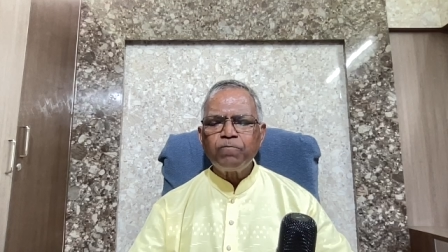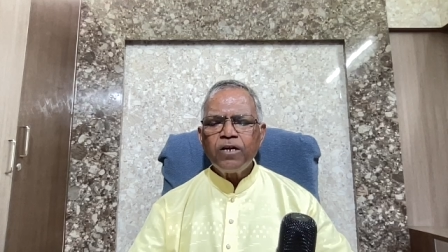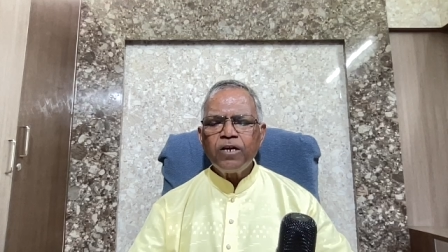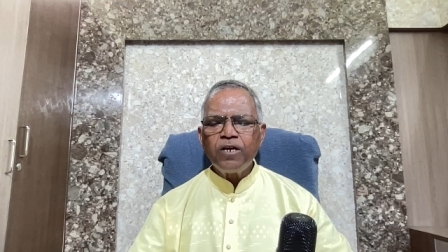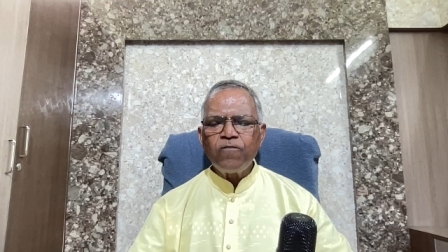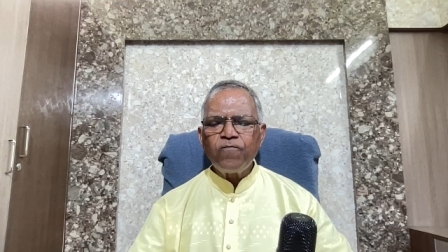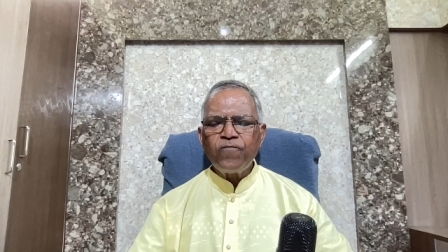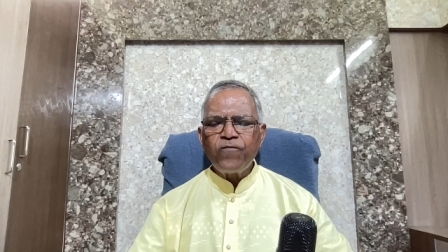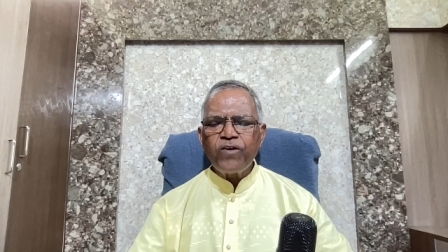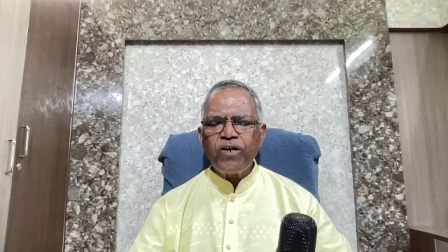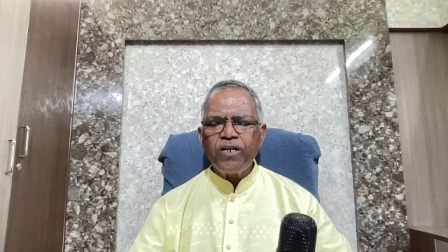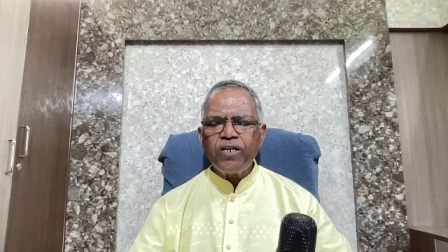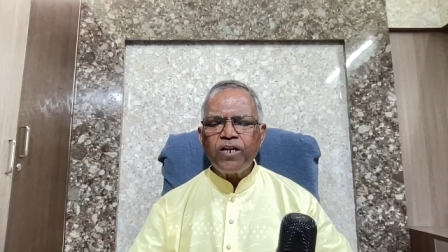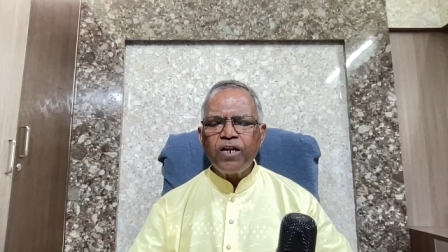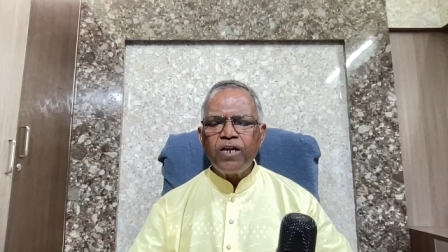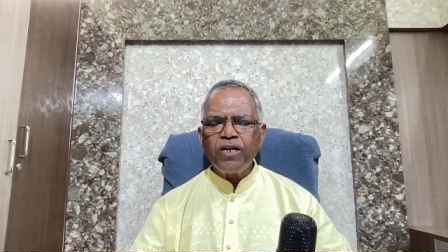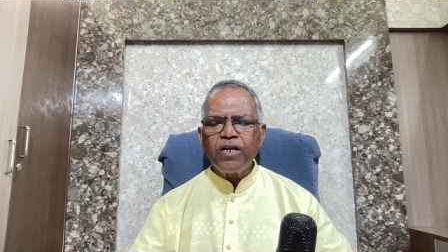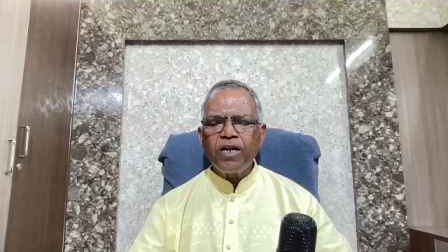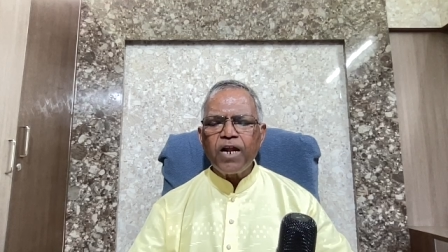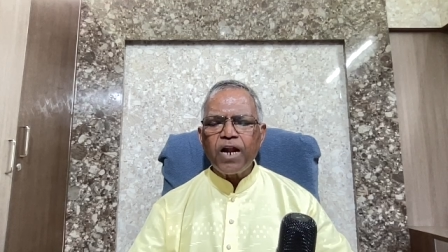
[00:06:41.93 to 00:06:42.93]
a
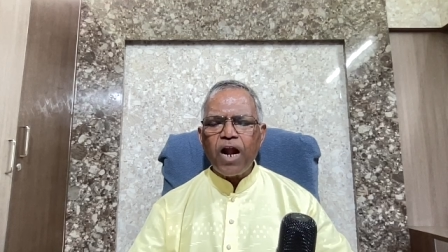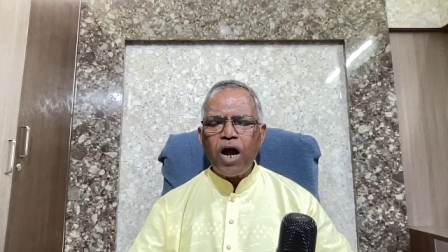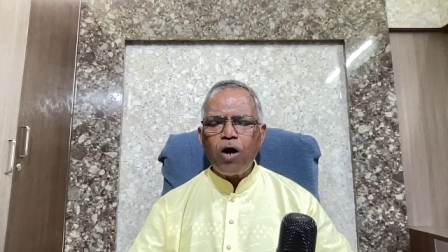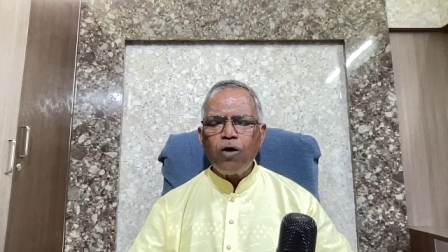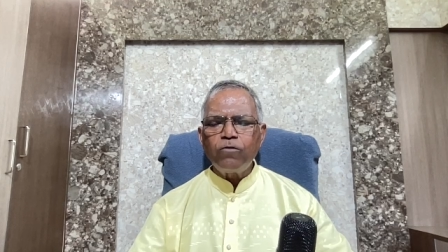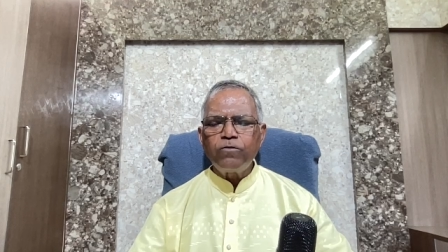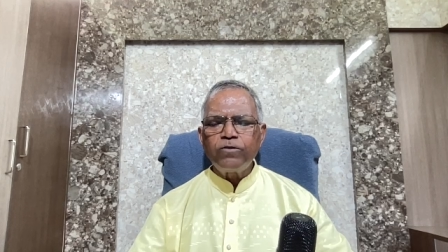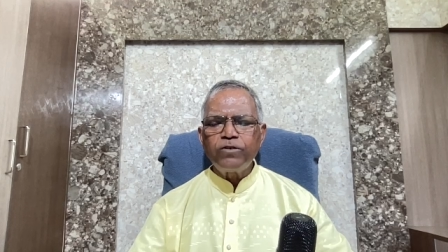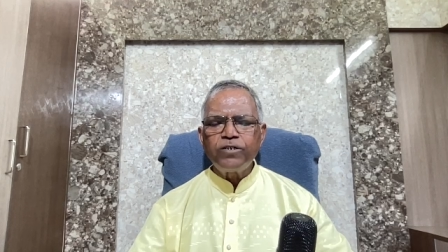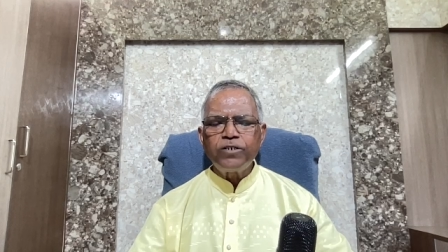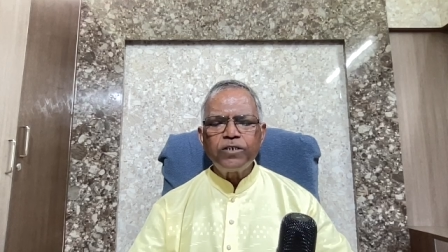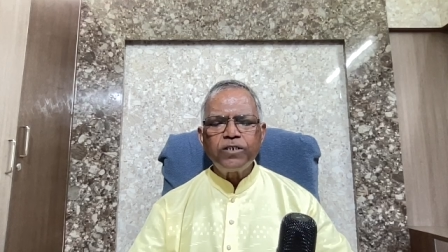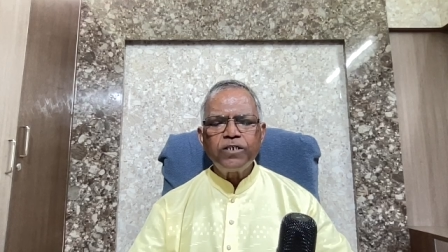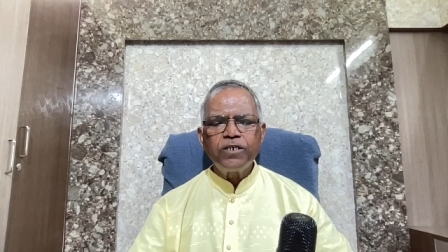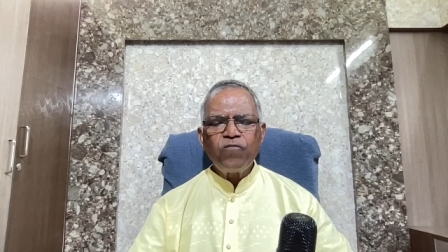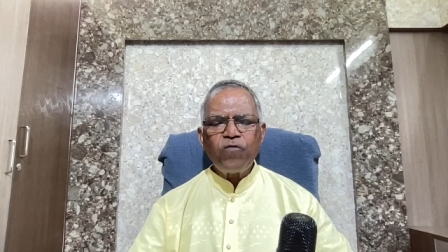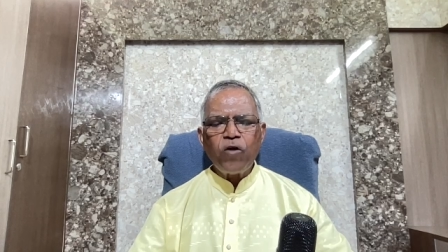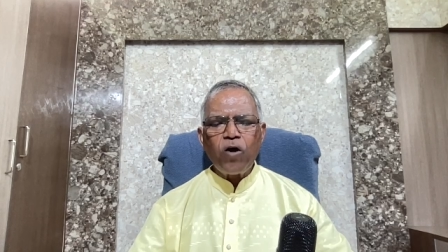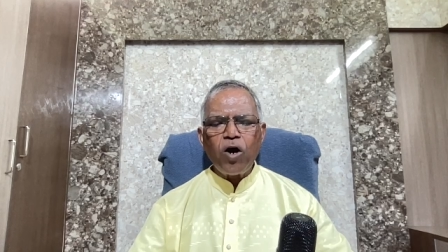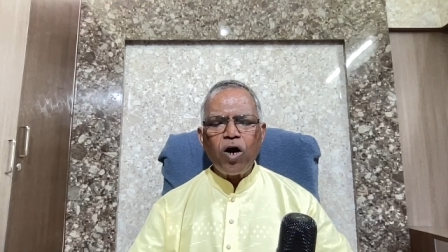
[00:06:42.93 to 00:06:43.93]
fertile ground
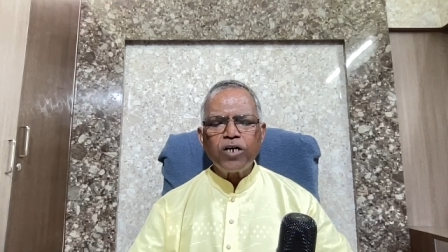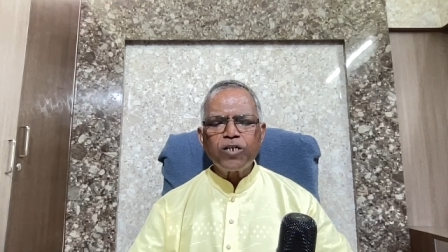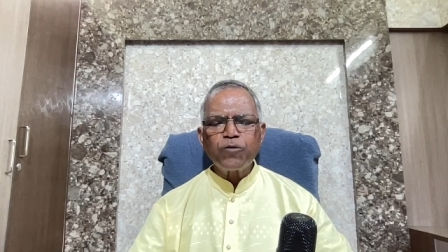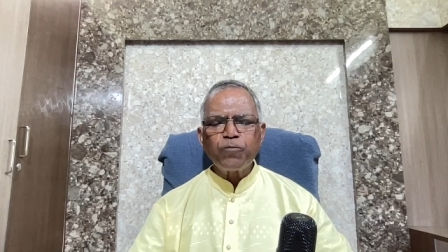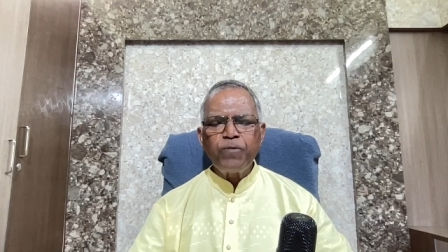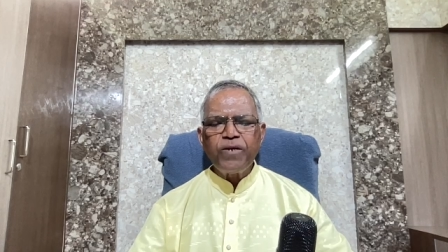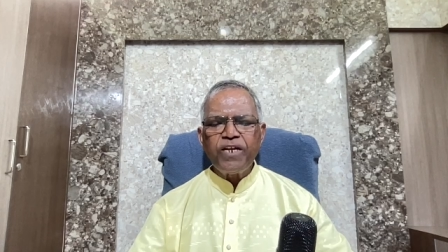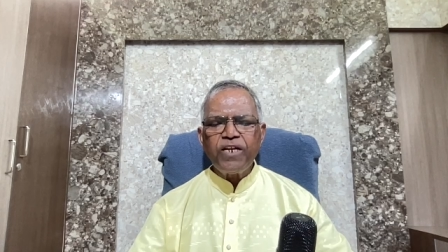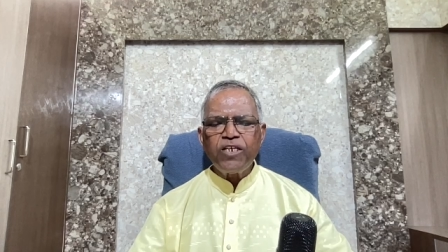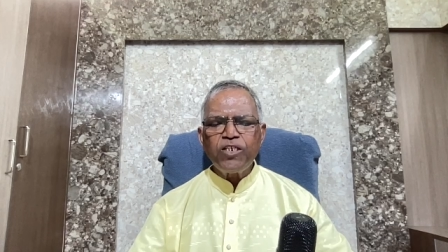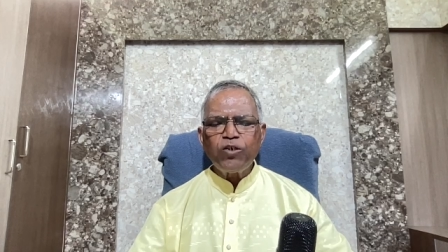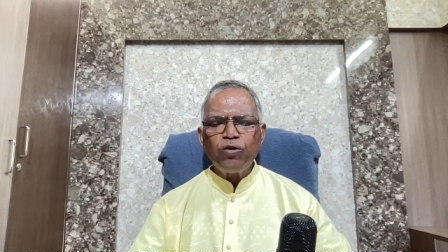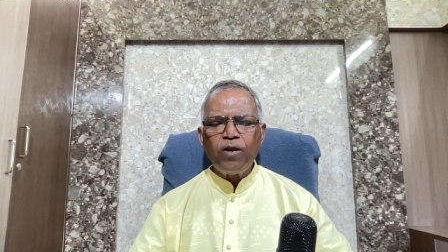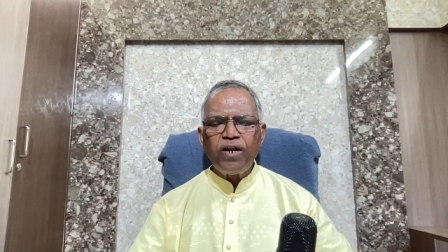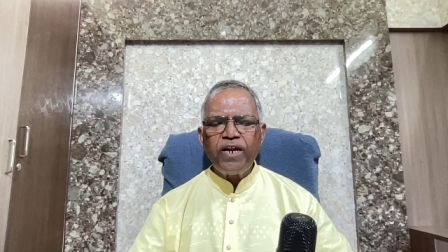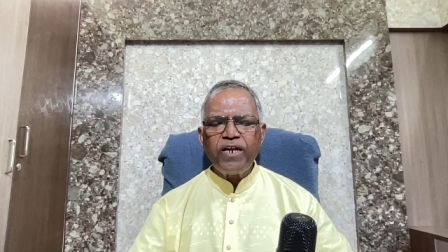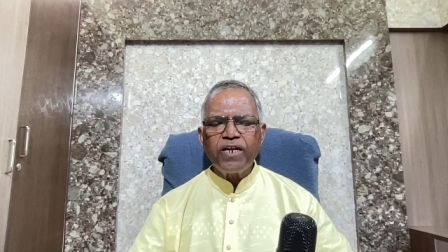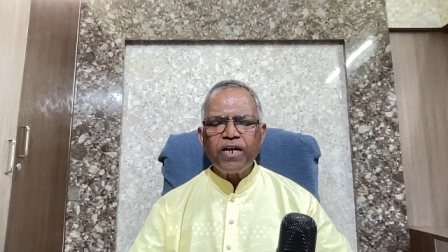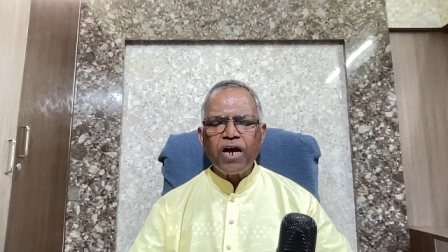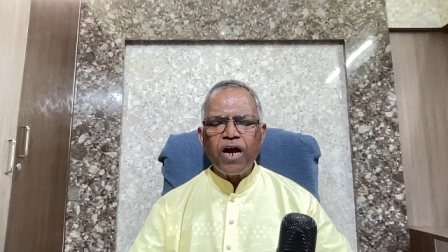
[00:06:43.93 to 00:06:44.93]
for spiritual
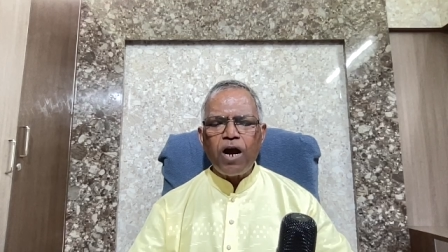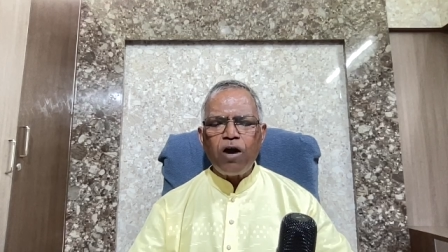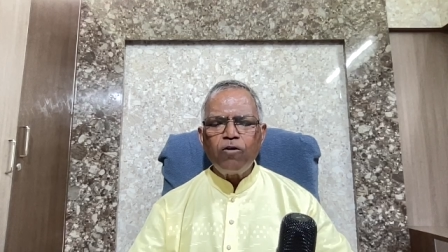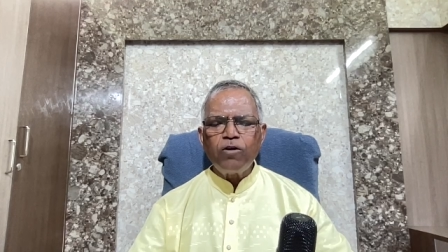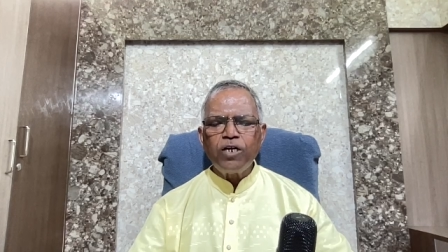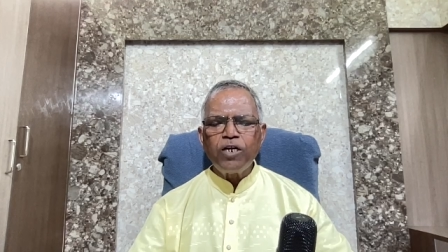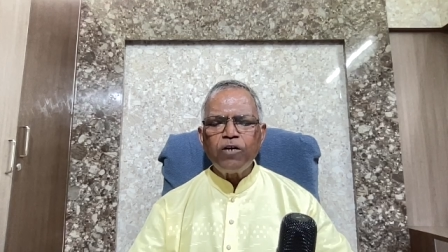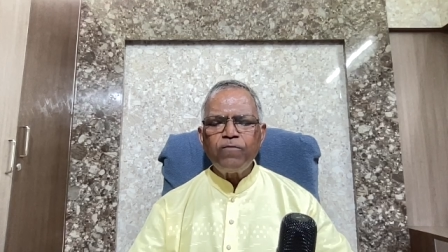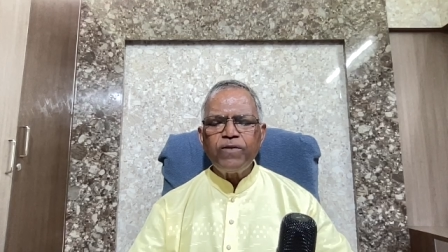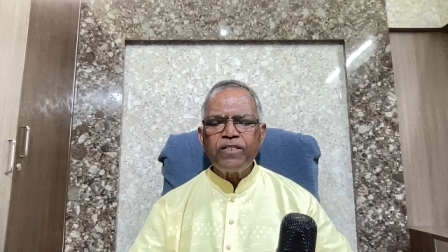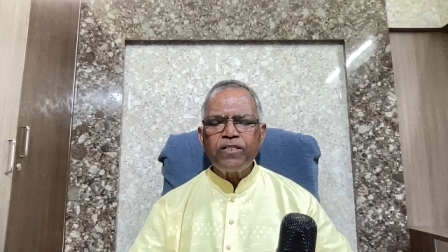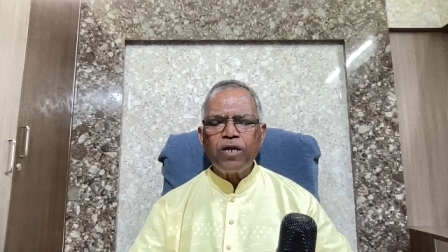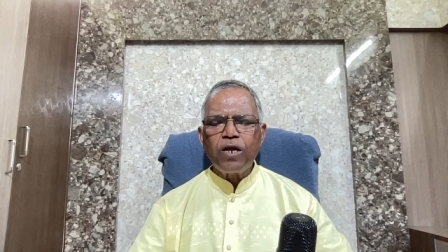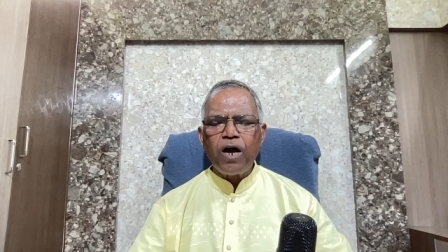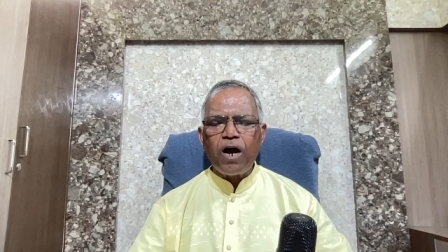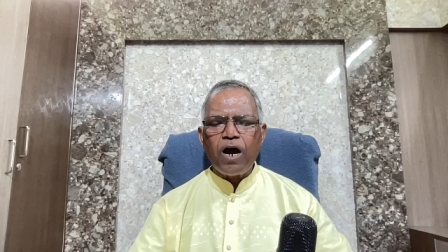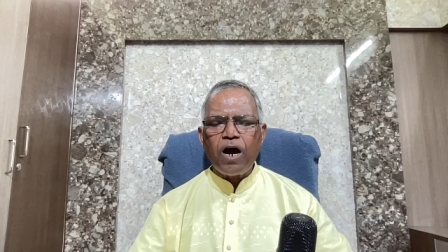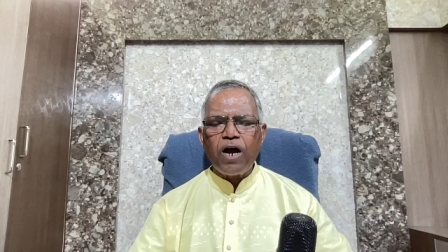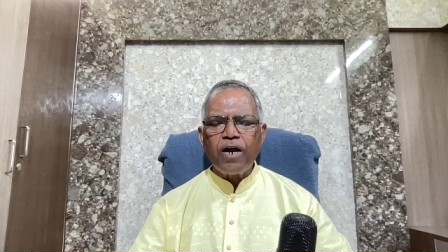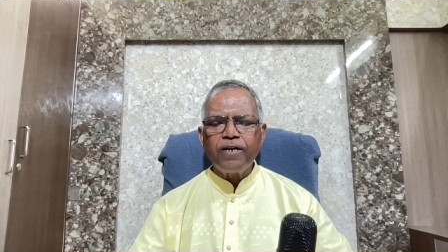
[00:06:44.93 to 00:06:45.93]
encounter with
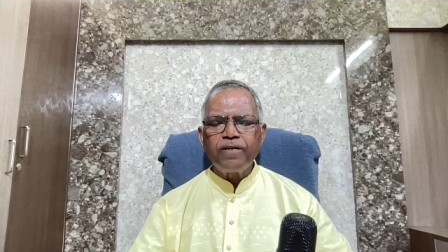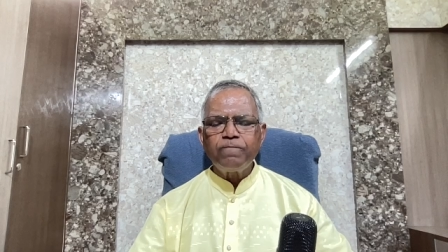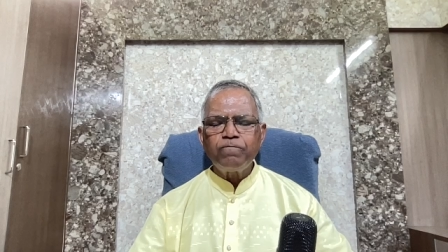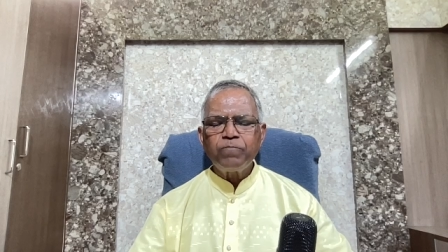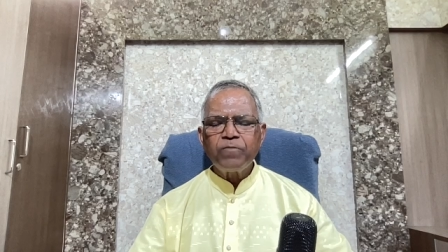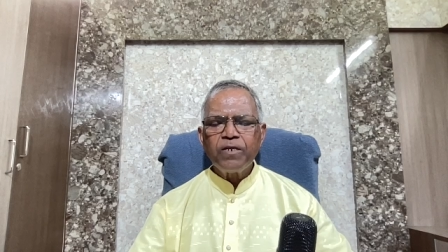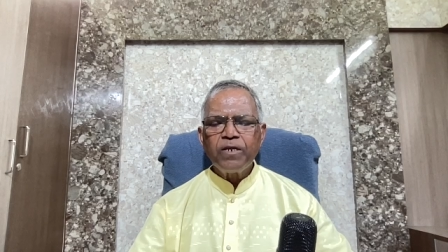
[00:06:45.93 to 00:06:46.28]
God